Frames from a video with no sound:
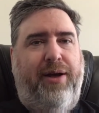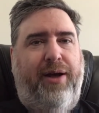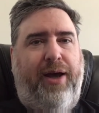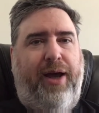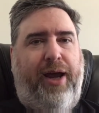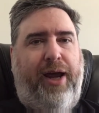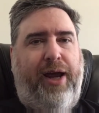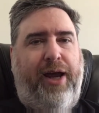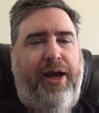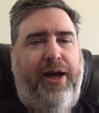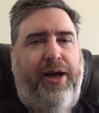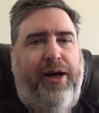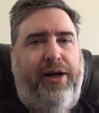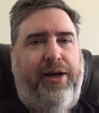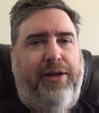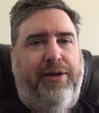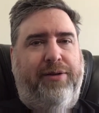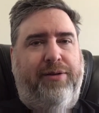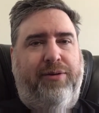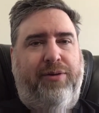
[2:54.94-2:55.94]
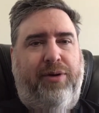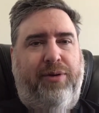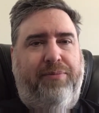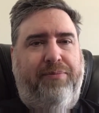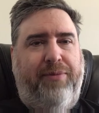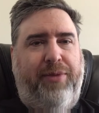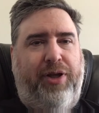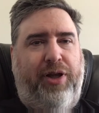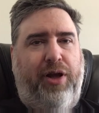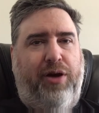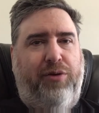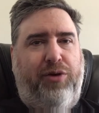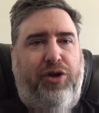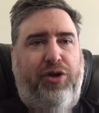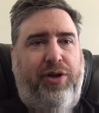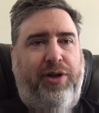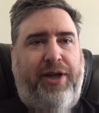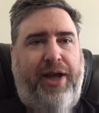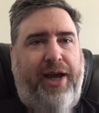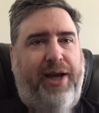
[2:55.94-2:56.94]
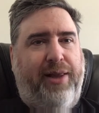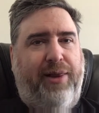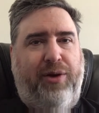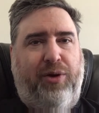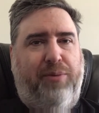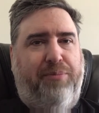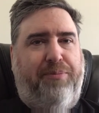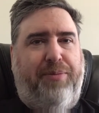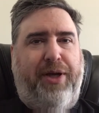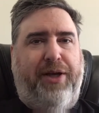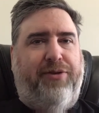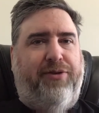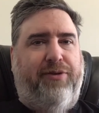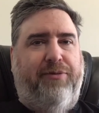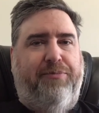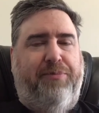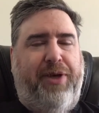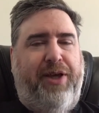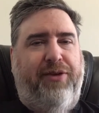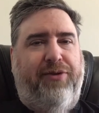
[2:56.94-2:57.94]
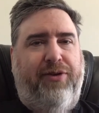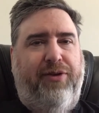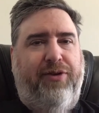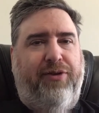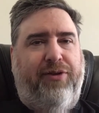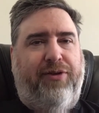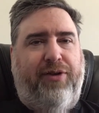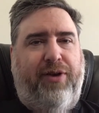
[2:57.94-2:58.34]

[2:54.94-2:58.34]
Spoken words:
And you can take little bits and pieces